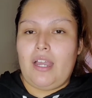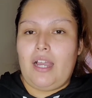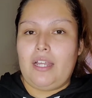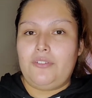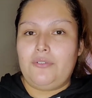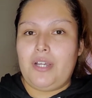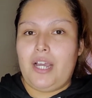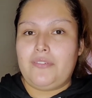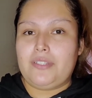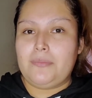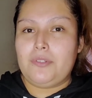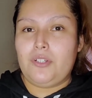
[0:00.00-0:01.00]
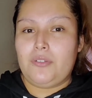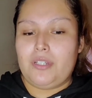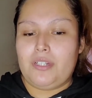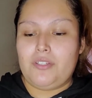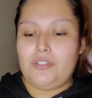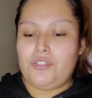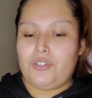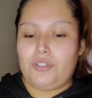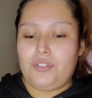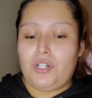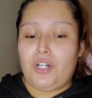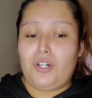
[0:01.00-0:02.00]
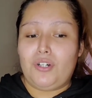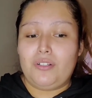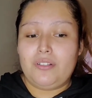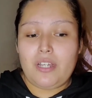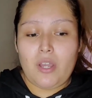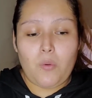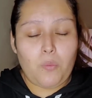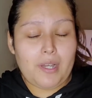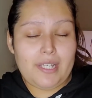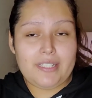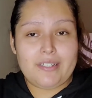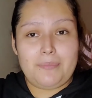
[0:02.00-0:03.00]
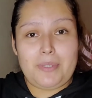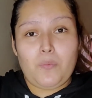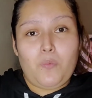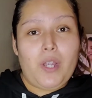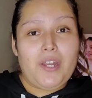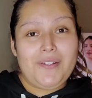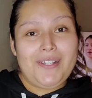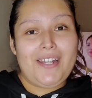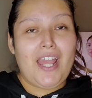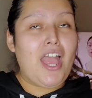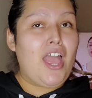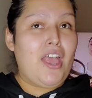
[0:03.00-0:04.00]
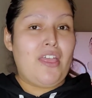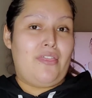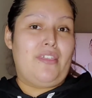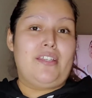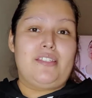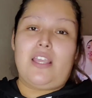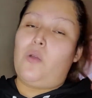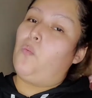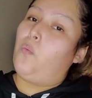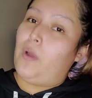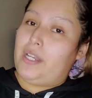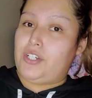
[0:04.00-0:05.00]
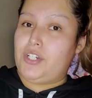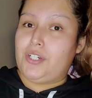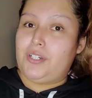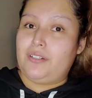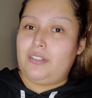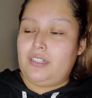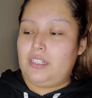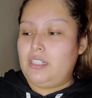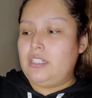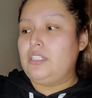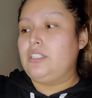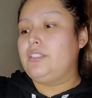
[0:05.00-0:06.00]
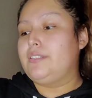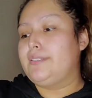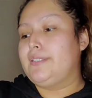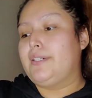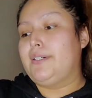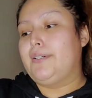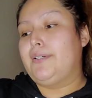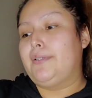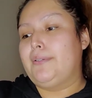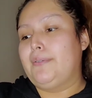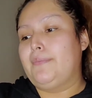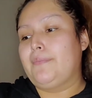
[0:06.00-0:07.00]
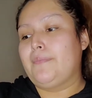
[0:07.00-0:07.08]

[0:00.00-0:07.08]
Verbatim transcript: i do have some clothing to show you all what he's gonna be wearing this winter so